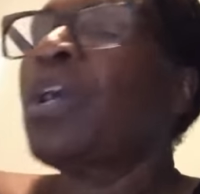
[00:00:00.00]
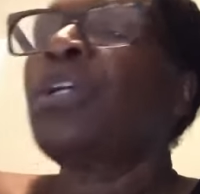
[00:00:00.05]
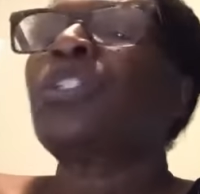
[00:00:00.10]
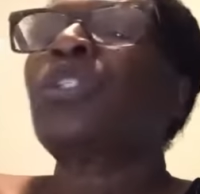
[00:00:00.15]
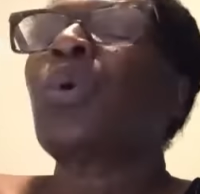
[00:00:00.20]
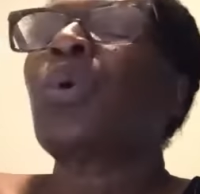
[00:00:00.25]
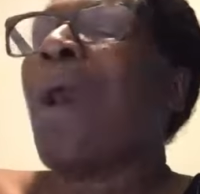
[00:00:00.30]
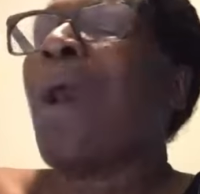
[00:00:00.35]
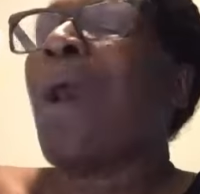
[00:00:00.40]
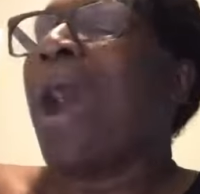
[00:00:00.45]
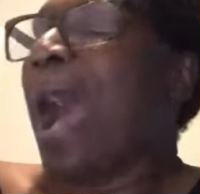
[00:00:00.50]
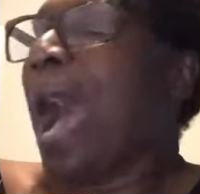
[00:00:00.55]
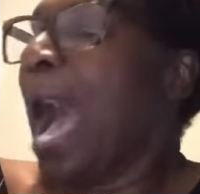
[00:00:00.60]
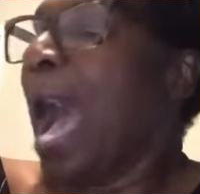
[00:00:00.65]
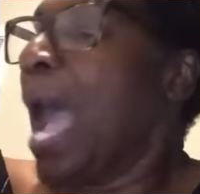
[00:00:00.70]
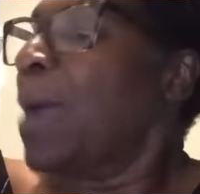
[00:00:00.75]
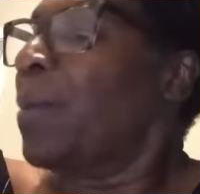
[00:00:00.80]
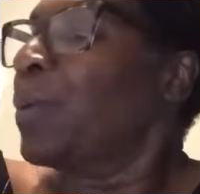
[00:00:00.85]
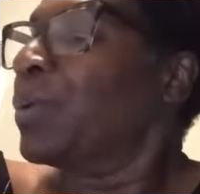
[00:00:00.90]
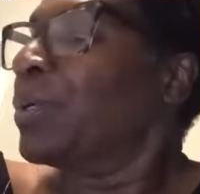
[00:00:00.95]
So
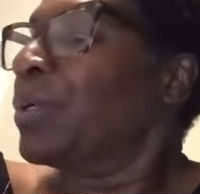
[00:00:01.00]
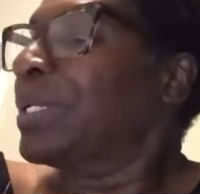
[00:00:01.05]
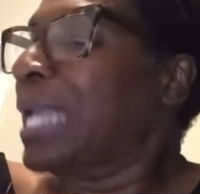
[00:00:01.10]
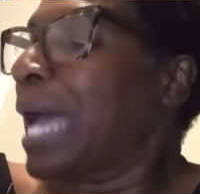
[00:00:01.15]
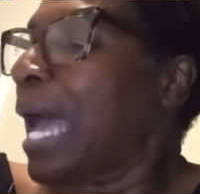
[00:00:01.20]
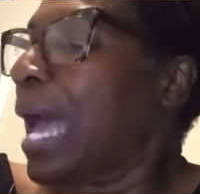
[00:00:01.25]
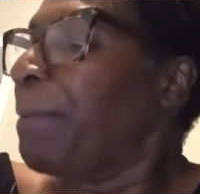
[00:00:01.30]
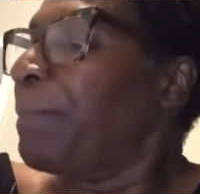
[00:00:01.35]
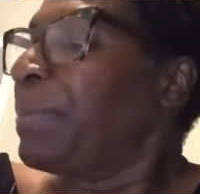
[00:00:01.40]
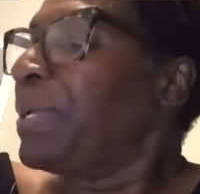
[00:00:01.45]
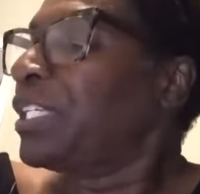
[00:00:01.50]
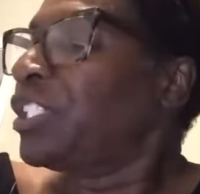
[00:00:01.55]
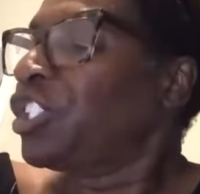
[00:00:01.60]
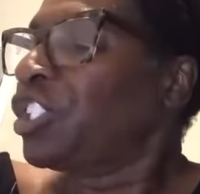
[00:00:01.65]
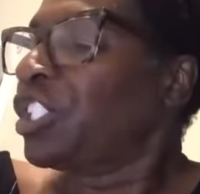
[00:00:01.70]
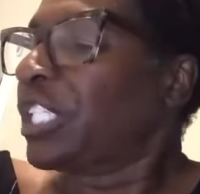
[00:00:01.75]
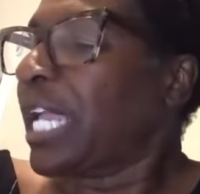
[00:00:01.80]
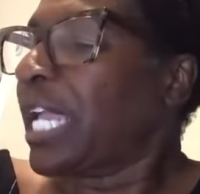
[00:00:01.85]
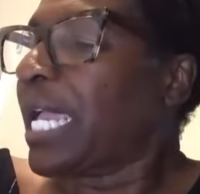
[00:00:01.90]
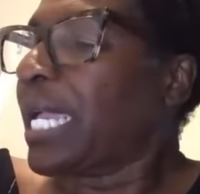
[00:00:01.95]
I will not be
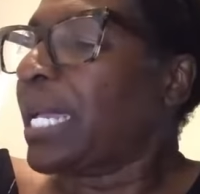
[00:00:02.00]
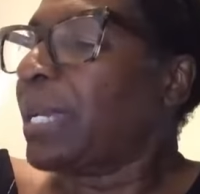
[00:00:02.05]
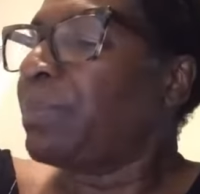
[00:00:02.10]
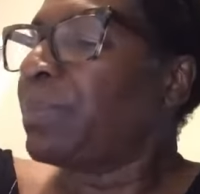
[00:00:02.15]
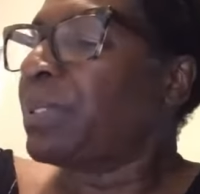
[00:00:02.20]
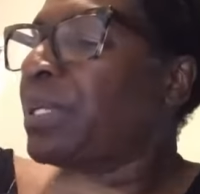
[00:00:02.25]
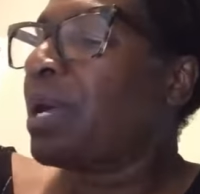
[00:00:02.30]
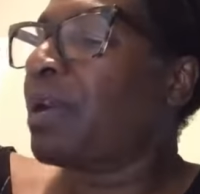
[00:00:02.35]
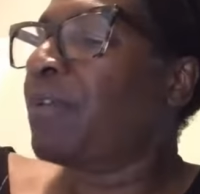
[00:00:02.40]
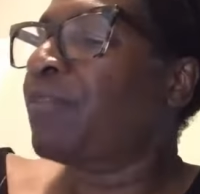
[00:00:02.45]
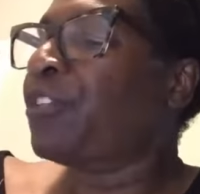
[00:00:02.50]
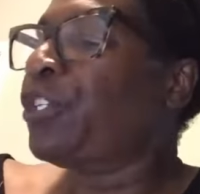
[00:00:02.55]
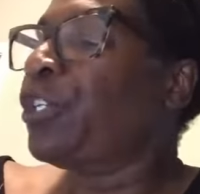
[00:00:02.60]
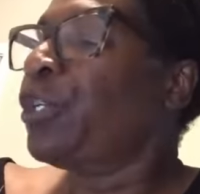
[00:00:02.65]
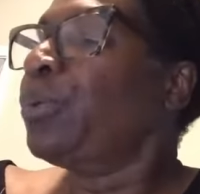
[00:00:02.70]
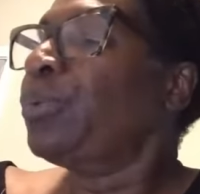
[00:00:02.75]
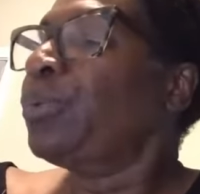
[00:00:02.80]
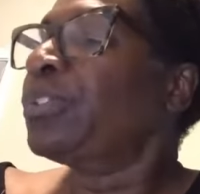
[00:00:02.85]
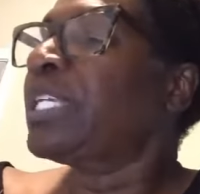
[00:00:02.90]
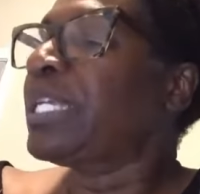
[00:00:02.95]
ashamed of
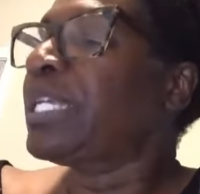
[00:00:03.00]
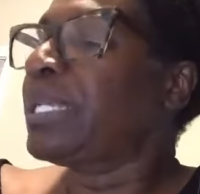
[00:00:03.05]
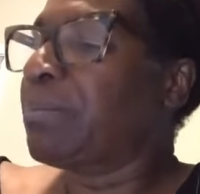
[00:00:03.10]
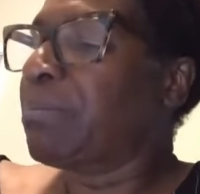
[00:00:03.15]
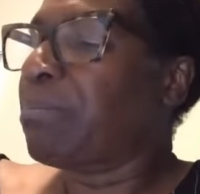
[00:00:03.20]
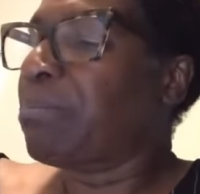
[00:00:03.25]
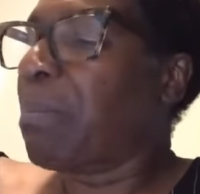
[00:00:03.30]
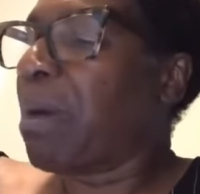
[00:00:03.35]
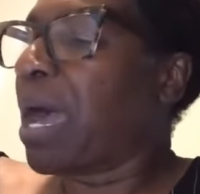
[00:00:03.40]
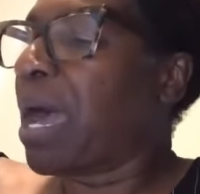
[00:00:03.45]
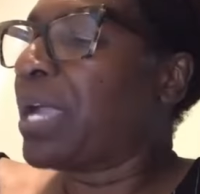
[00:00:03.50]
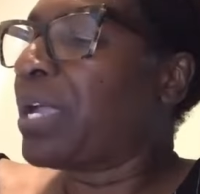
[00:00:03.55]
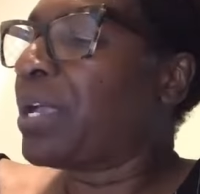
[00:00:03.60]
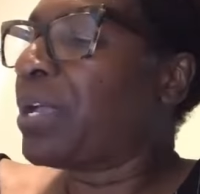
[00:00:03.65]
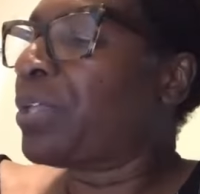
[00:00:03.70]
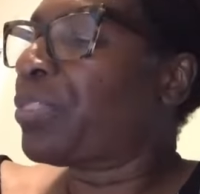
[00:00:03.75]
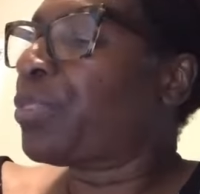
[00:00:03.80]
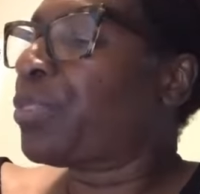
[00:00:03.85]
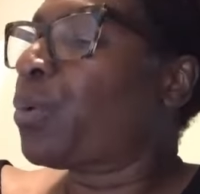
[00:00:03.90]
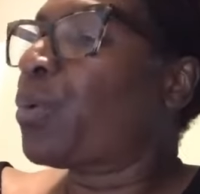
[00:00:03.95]
using my
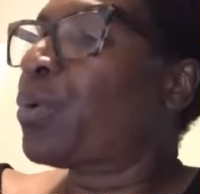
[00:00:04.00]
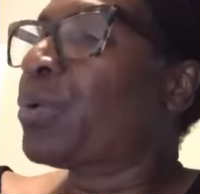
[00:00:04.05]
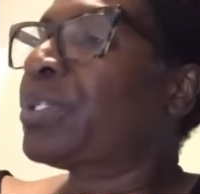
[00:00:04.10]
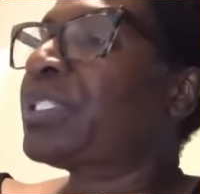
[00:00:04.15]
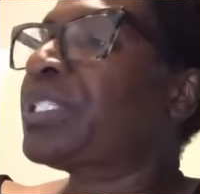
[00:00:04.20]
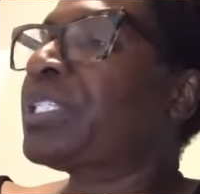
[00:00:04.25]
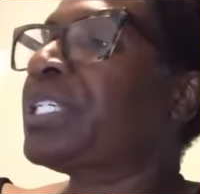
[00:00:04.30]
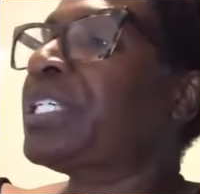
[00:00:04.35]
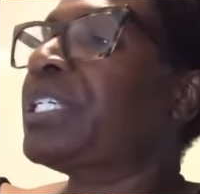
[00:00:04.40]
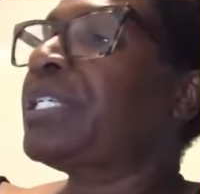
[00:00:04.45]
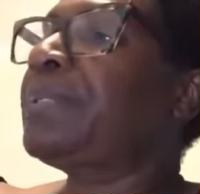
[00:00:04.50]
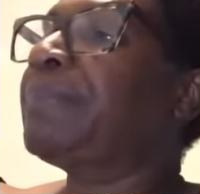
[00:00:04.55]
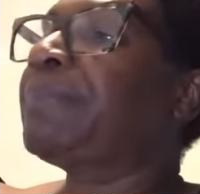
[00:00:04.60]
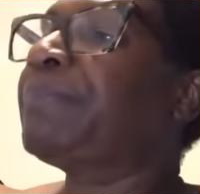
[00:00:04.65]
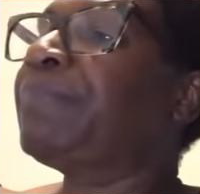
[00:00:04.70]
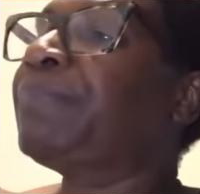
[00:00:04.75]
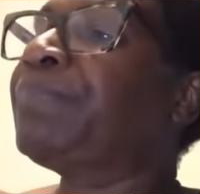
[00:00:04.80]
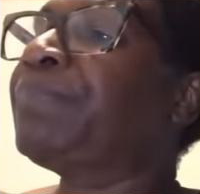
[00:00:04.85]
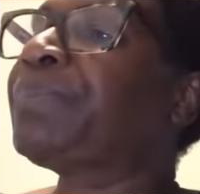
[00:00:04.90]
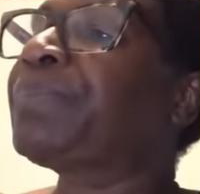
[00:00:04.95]
authority.
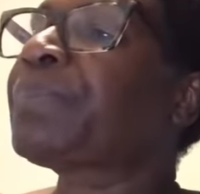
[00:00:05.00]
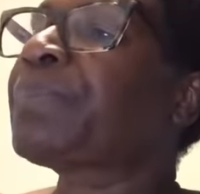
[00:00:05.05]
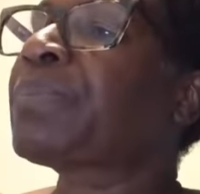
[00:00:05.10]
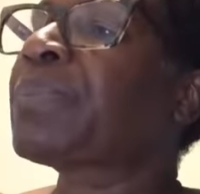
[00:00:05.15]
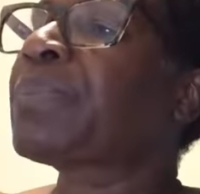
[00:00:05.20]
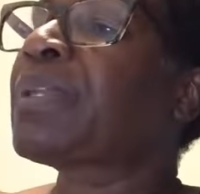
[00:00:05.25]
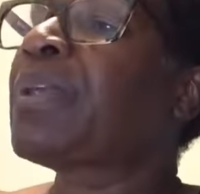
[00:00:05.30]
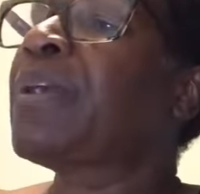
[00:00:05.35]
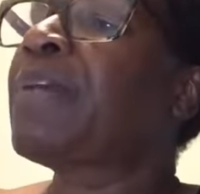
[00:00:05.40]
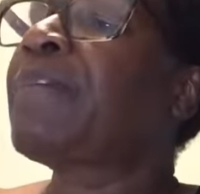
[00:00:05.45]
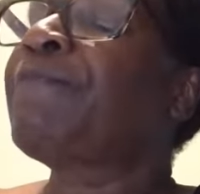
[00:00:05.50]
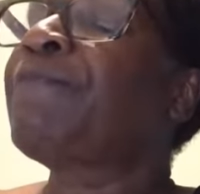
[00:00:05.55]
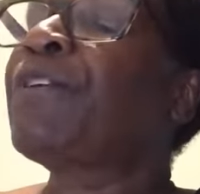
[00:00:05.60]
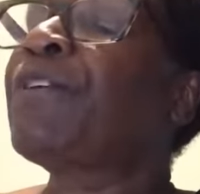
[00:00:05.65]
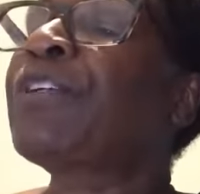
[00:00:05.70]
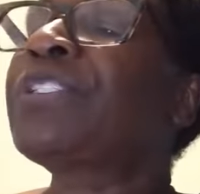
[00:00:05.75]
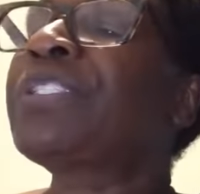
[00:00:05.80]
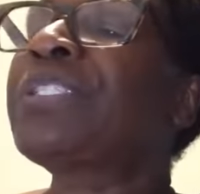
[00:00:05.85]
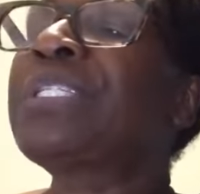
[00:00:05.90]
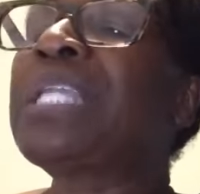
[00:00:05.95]

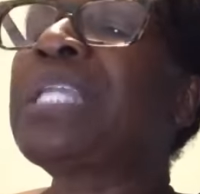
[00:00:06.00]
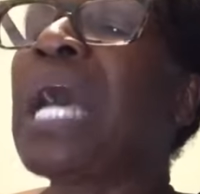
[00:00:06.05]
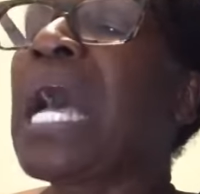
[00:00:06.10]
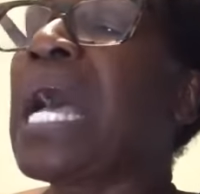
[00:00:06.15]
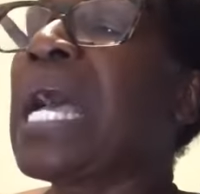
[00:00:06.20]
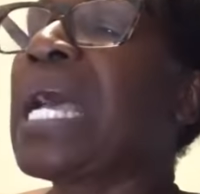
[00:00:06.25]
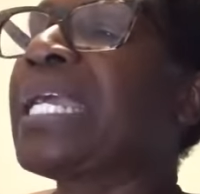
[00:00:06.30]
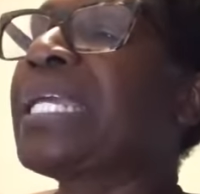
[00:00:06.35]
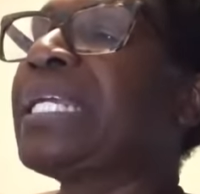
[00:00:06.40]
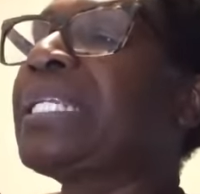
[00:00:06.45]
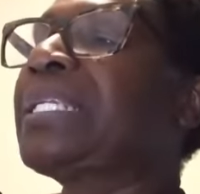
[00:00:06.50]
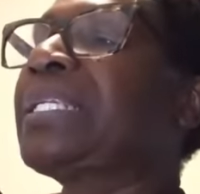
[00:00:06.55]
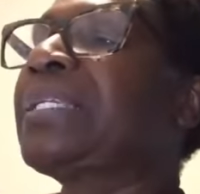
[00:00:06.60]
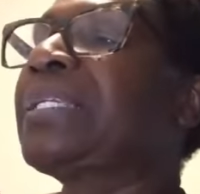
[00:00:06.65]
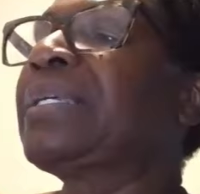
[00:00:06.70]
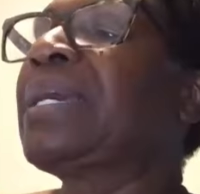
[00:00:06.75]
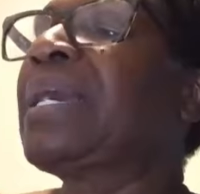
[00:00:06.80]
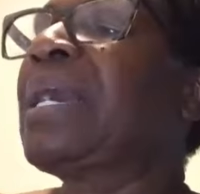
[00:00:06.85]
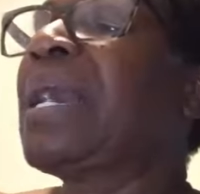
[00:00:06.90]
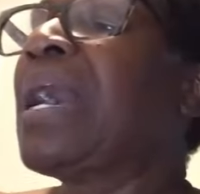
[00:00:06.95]
Verse 9
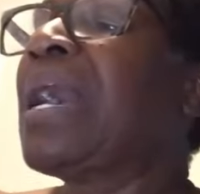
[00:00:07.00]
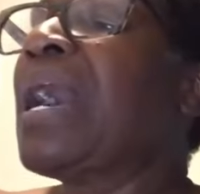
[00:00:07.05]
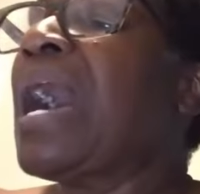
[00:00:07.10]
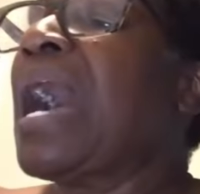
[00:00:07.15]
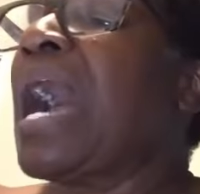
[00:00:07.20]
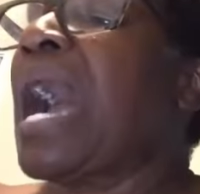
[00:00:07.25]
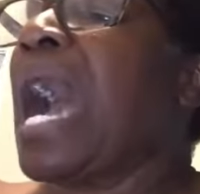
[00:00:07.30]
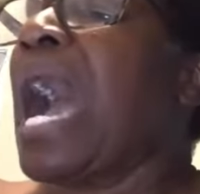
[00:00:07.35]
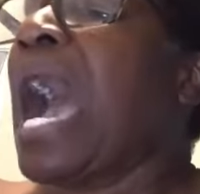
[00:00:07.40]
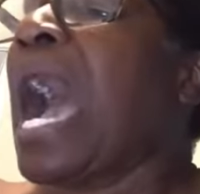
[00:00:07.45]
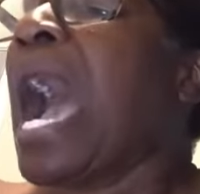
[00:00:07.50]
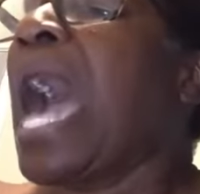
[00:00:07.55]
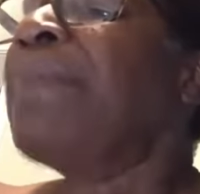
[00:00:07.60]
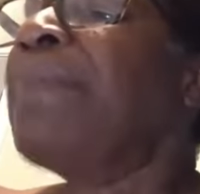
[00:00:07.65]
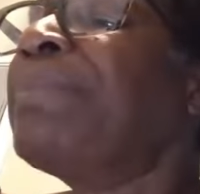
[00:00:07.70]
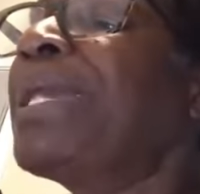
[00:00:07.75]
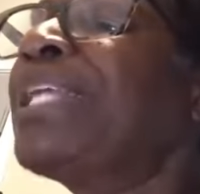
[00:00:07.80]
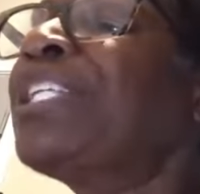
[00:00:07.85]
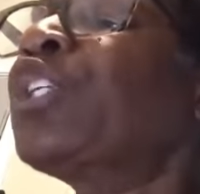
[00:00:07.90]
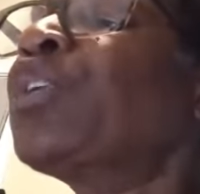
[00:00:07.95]

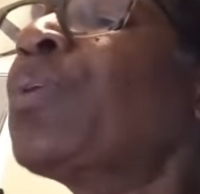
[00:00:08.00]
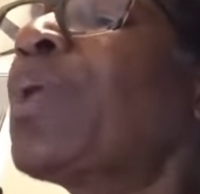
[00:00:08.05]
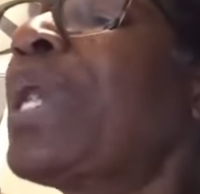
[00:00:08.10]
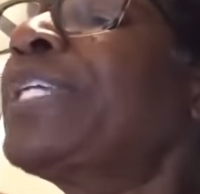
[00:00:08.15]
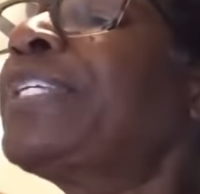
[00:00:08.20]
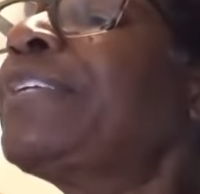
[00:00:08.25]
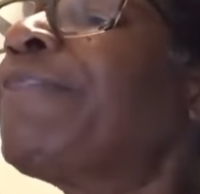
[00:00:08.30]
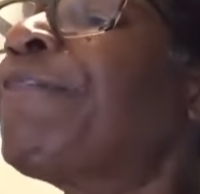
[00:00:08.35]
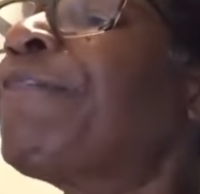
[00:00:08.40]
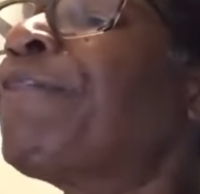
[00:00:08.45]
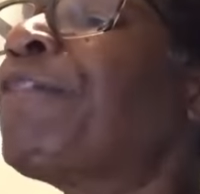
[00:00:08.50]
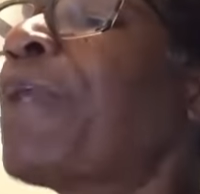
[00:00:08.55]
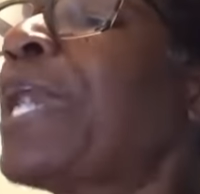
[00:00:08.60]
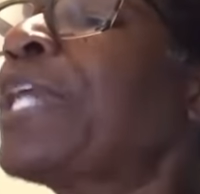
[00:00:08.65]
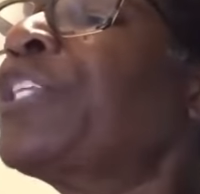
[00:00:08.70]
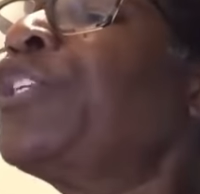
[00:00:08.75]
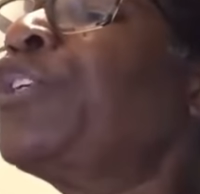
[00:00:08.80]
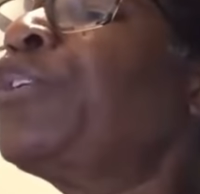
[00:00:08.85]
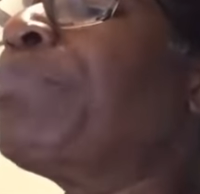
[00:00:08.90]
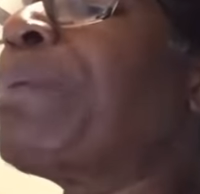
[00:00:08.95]
I'm not trying to
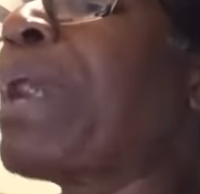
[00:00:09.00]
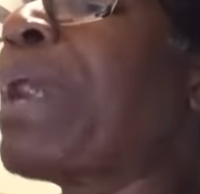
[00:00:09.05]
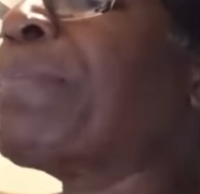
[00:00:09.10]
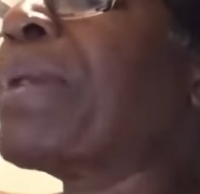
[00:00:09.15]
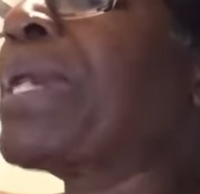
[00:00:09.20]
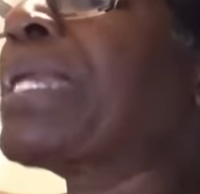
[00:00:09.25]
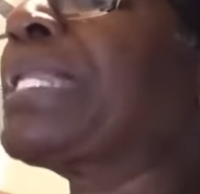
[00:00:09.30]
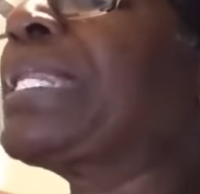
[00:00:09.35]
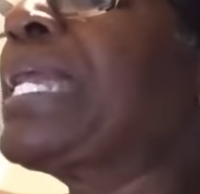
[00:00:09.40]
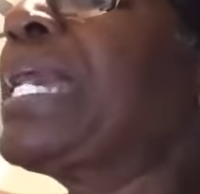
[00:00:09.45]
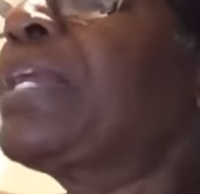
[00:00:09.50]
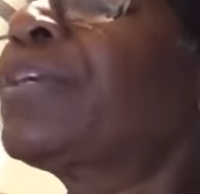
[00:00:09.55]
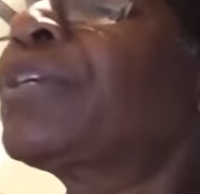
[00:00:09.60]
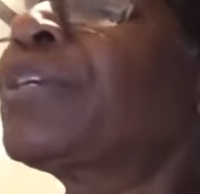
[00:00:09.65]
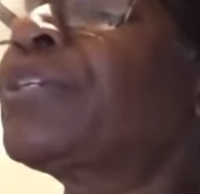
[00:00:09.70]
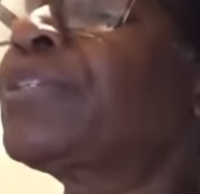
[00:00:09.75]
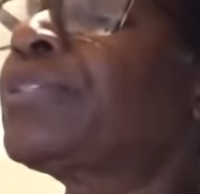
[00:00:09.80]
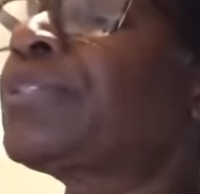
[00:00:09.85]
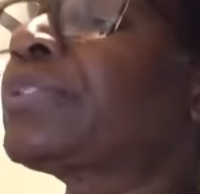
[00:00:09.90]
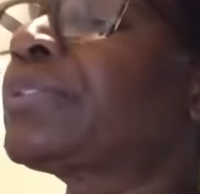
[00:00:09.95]
frighten you by my
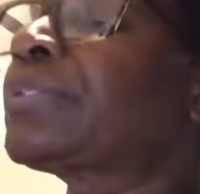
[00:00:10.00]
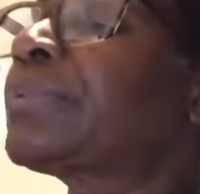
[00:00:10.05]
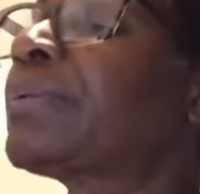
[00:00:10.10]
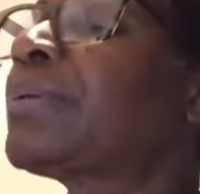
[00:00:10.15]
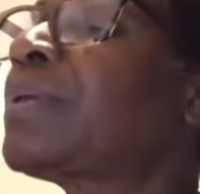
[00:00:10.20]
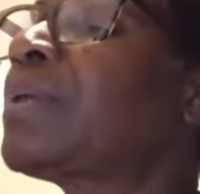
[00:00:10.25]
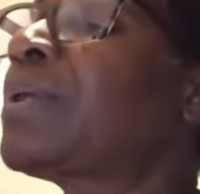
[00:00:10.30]
letters,